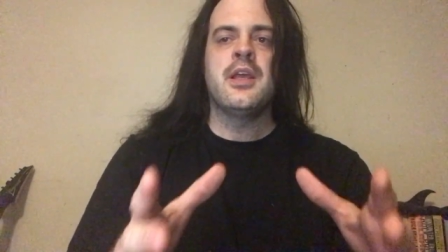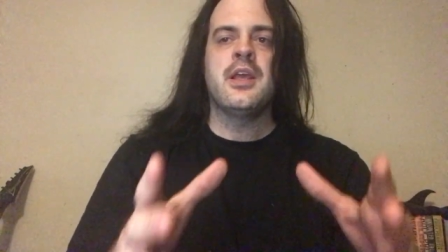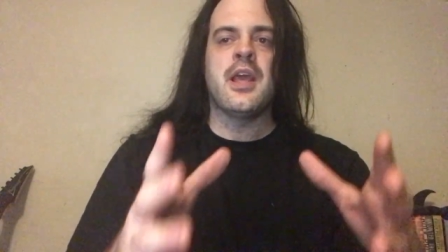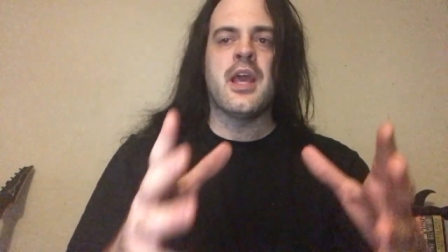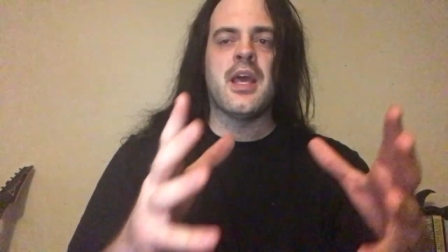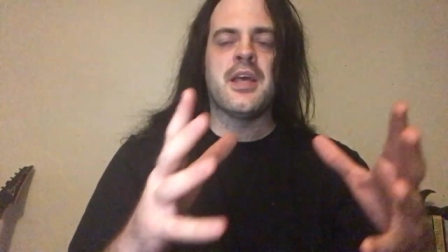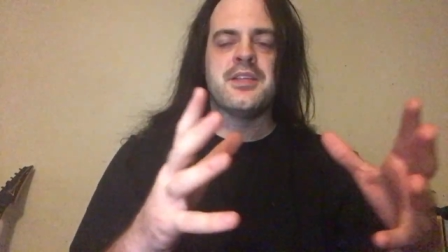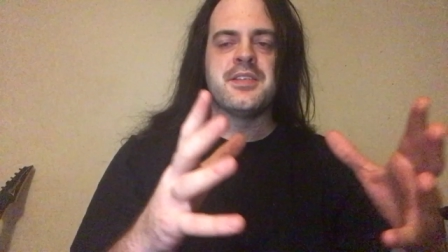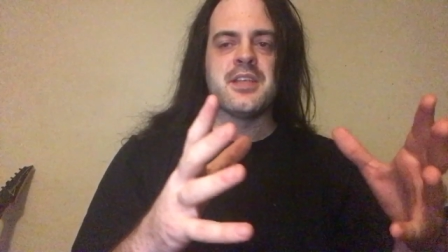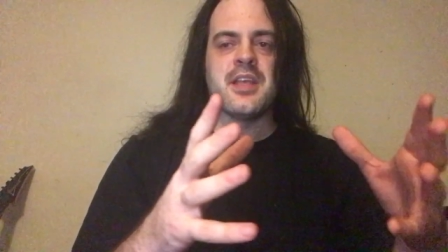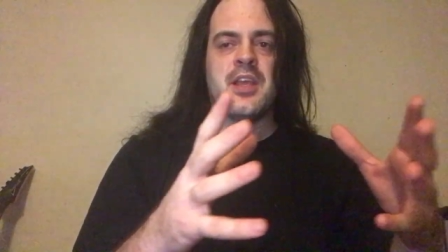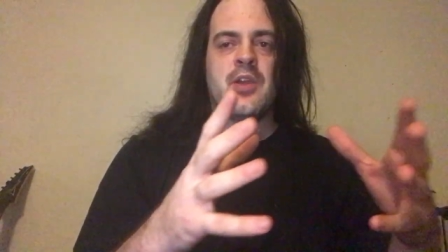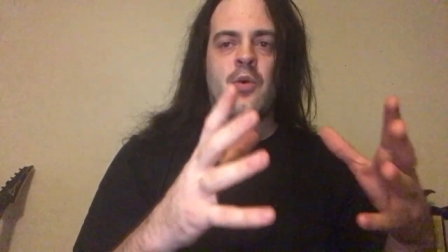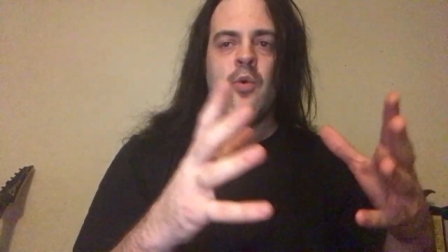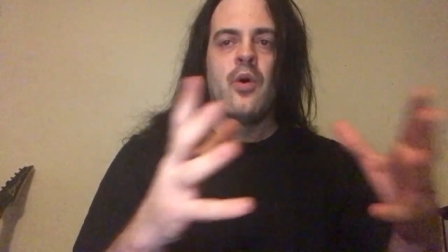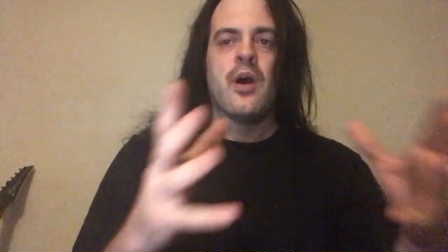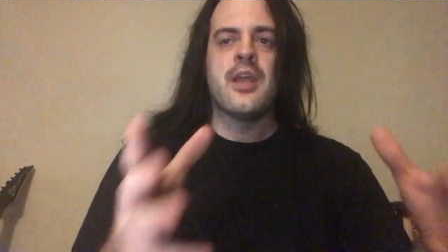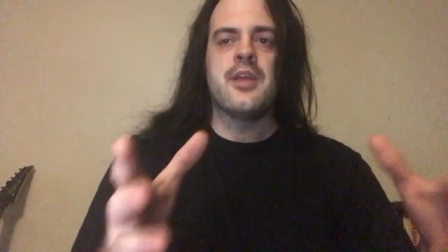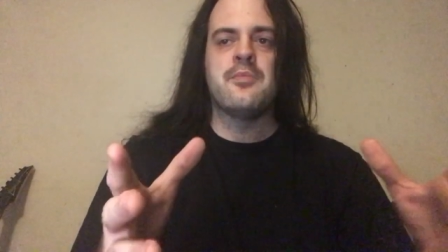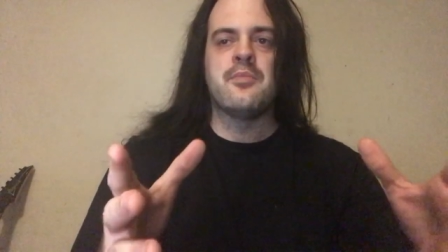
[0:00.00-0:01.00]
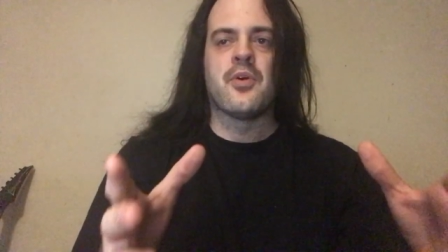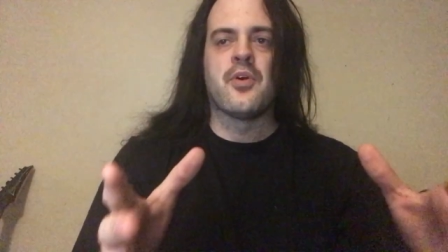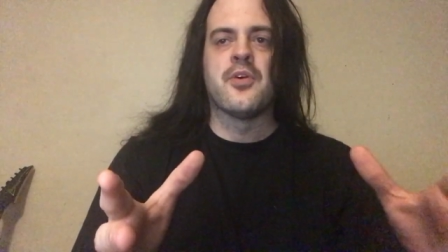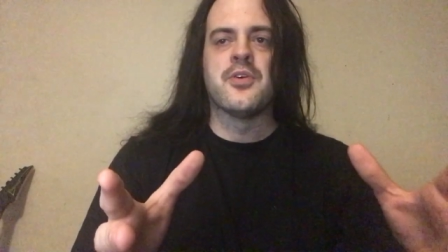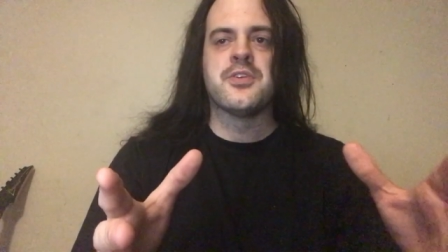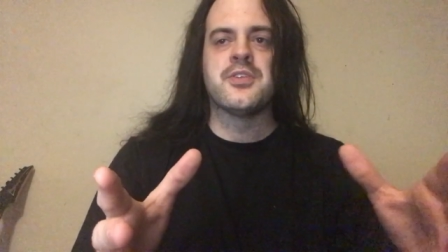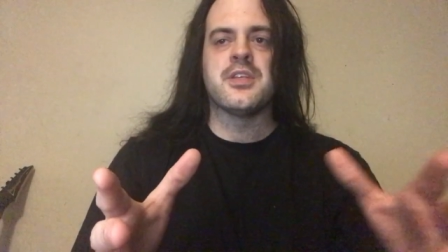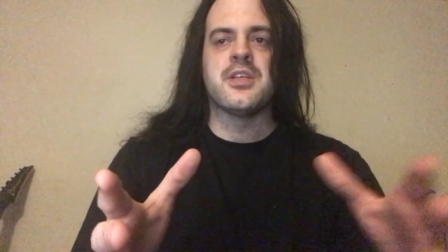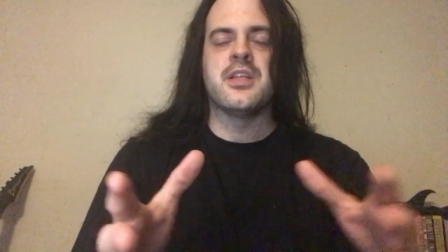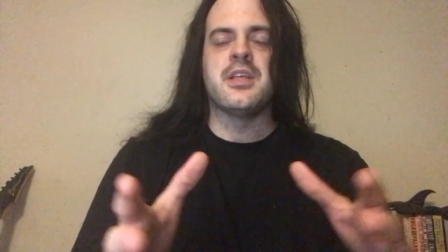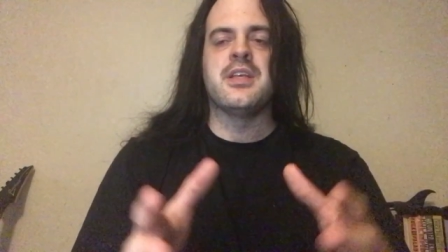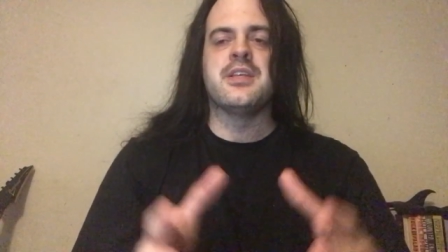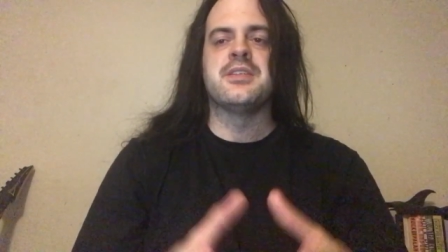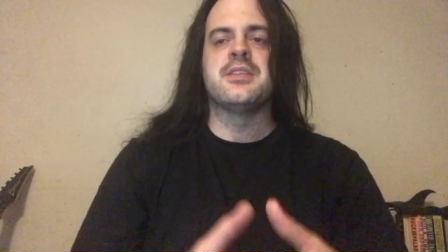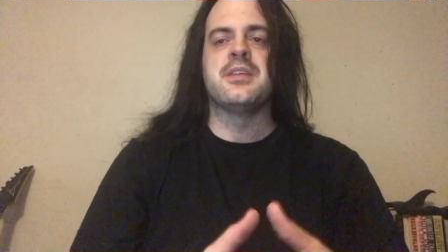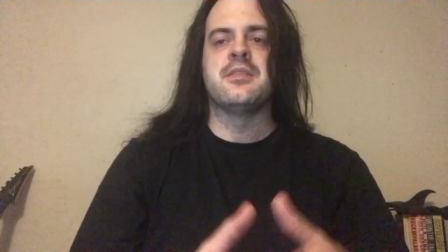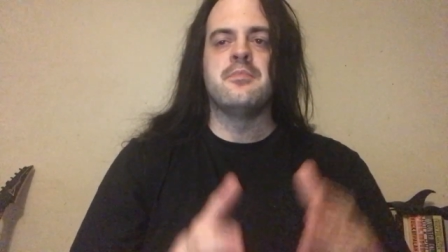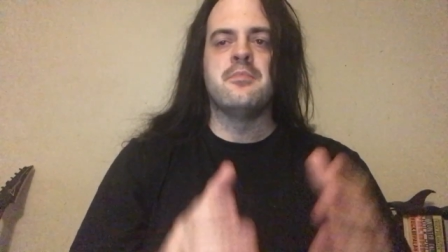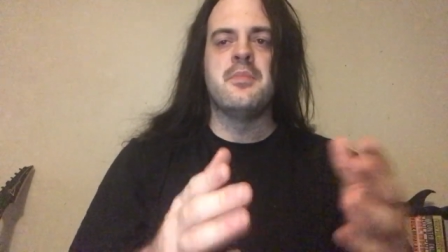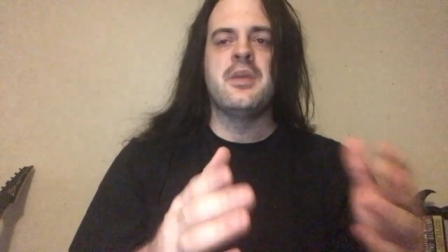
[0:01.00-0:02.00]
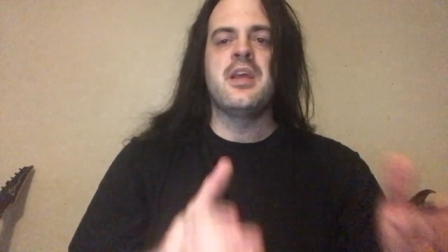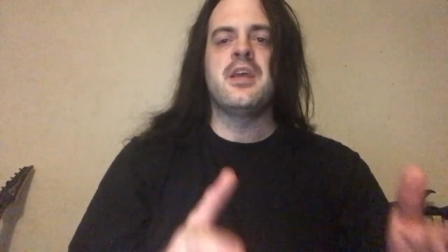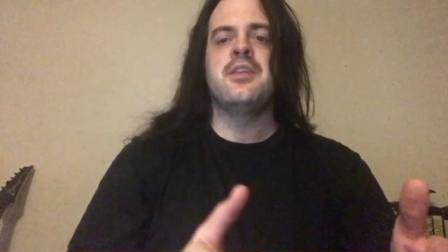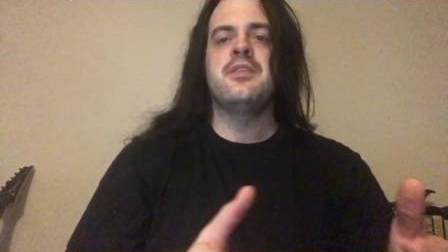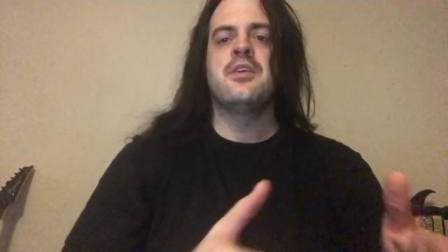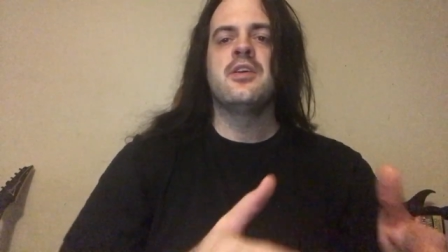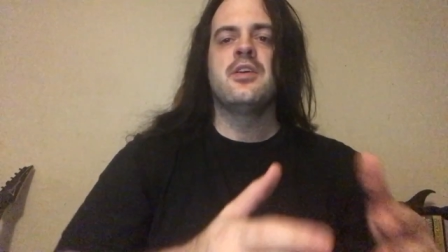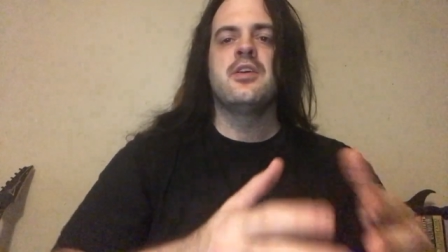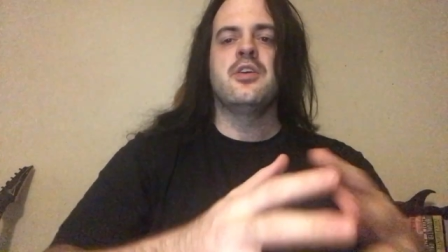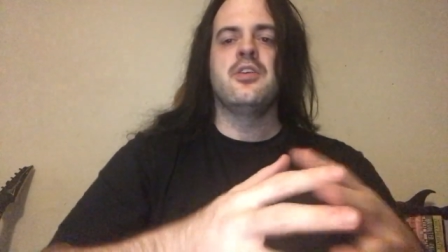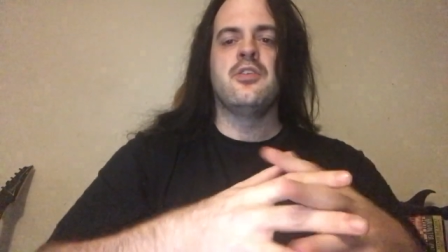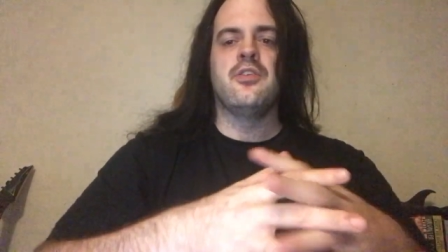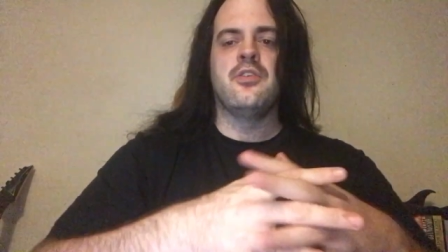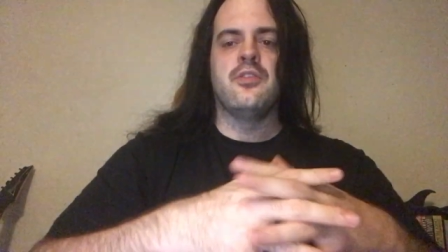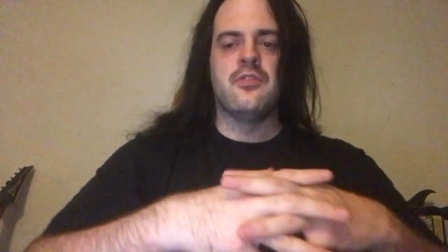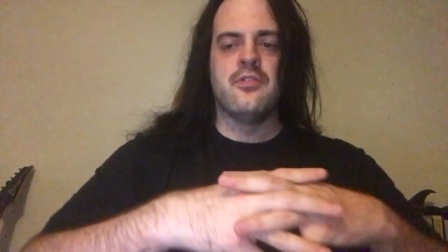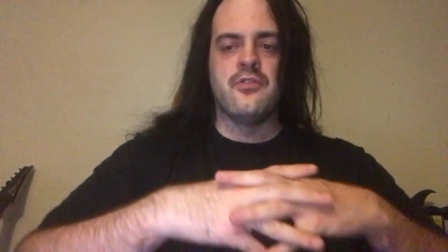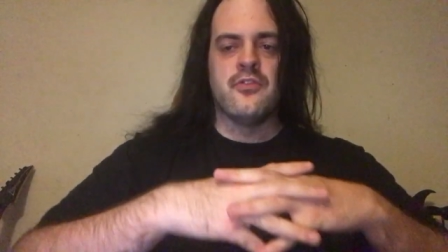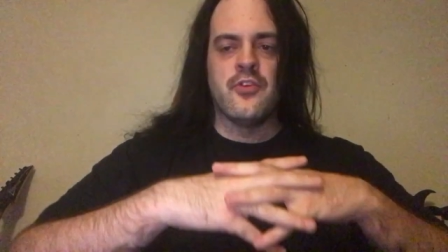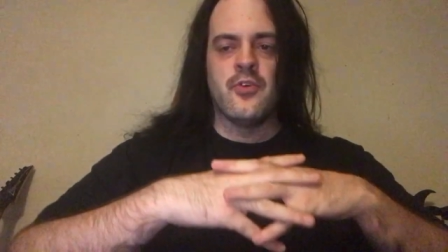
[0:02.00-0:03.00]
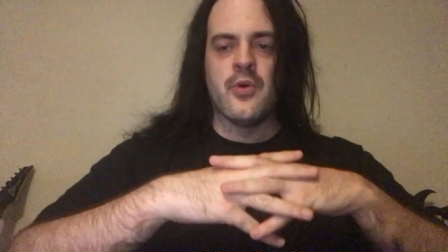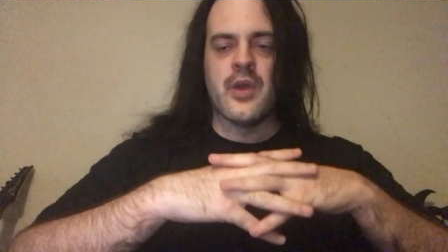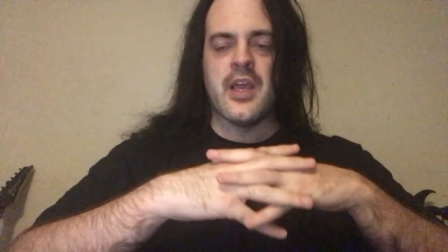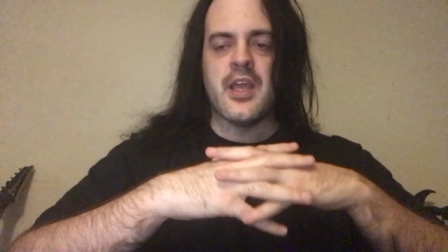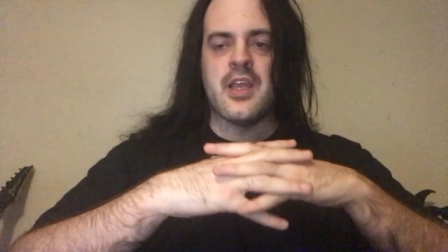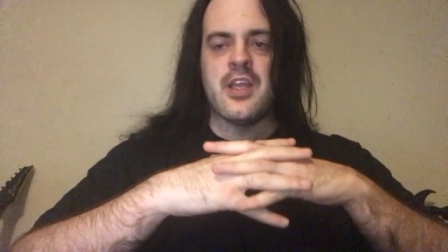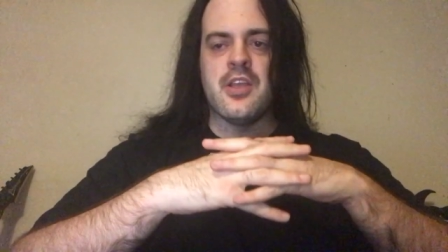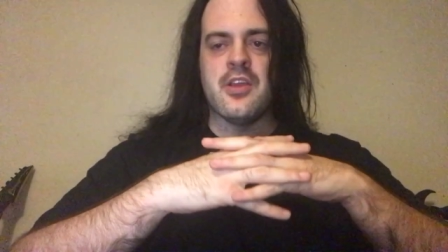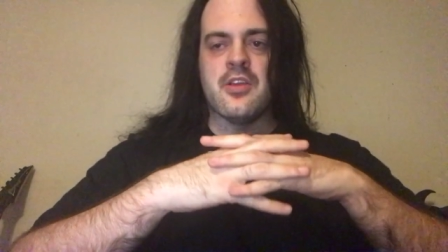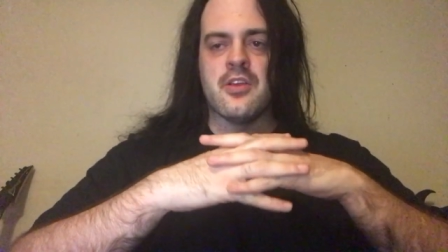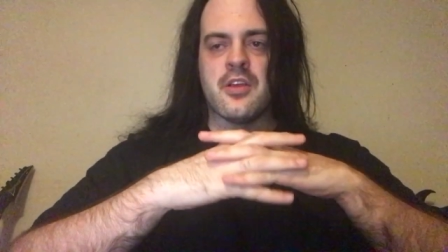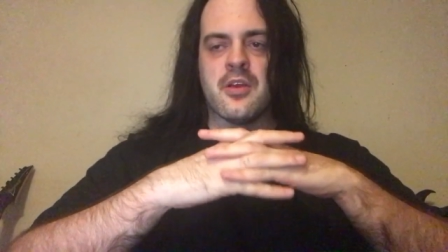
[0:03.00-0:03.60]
as a white person is admit to a,